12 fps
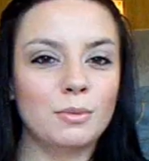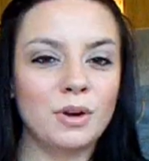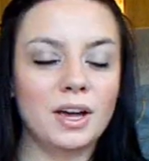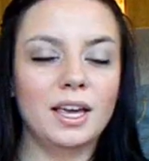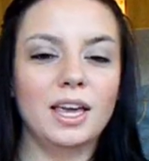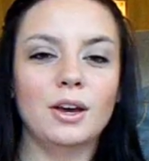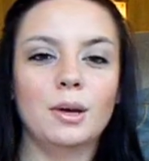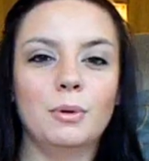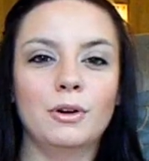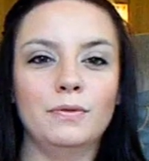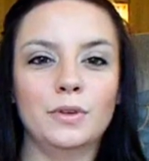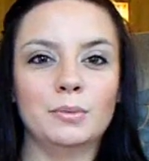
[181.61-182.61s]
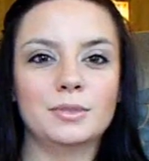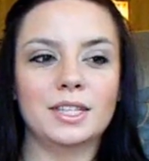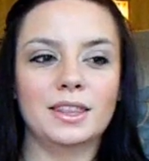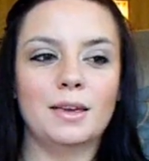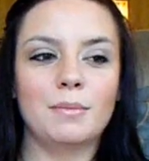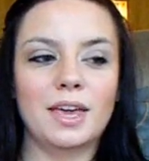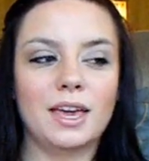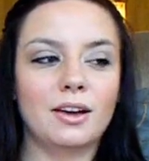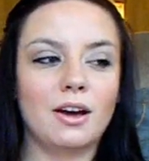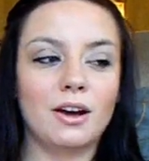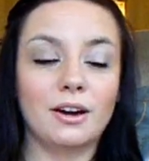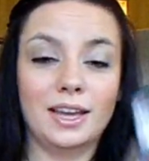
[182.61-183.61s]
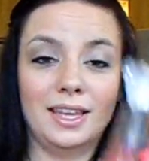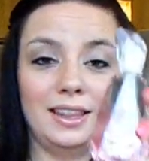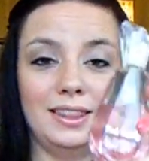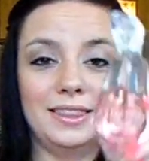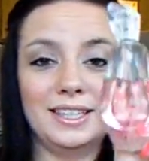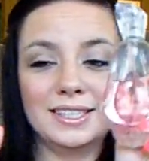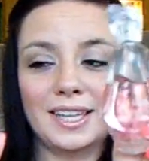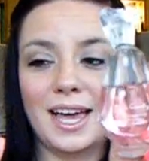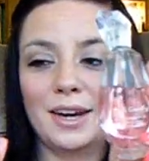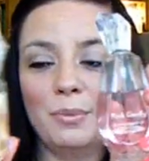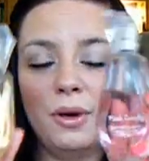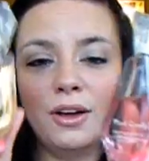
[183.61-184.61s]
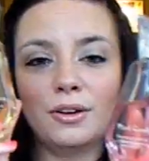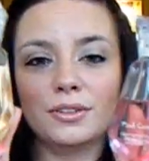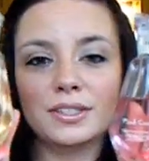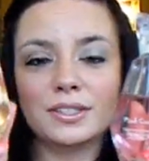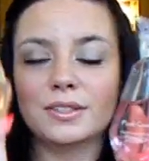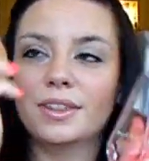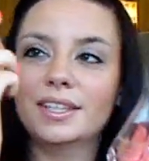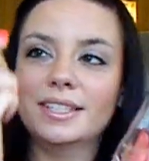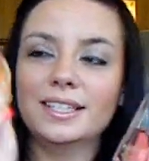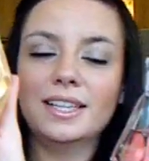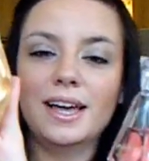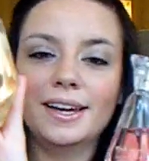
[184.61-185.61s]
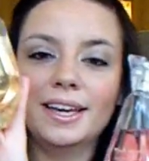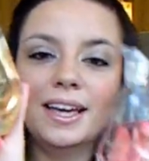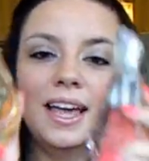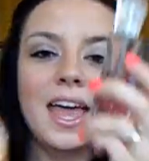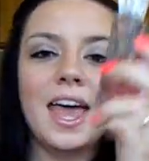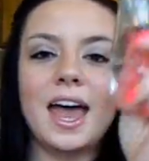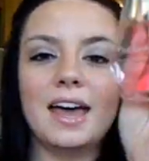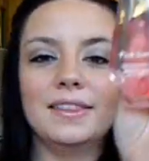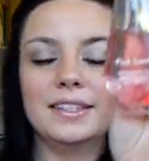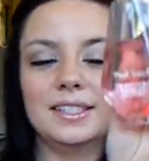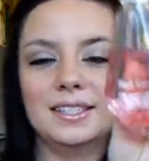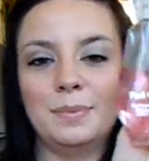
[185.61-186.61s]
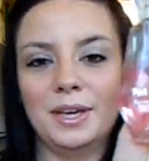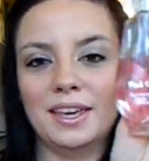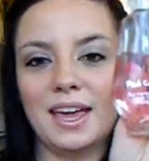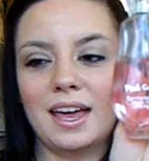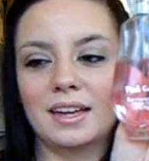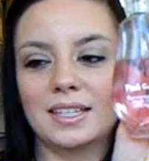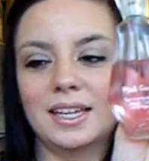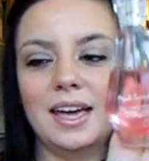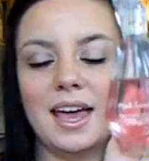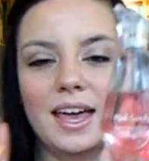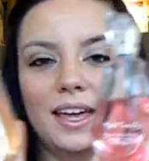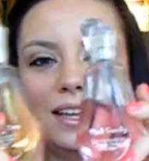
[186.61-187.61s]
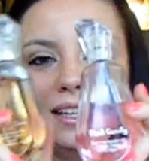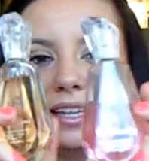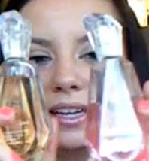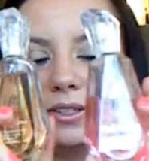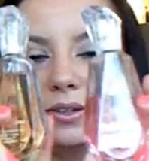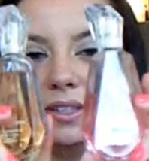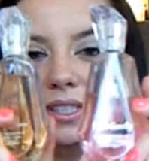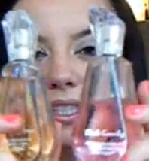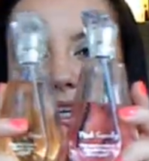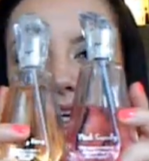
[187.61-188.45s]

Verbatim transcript: of the Mariah Carey perfumes that they make are in these kind of bottles. So this is Honey, and this is Pink Candy, and as you can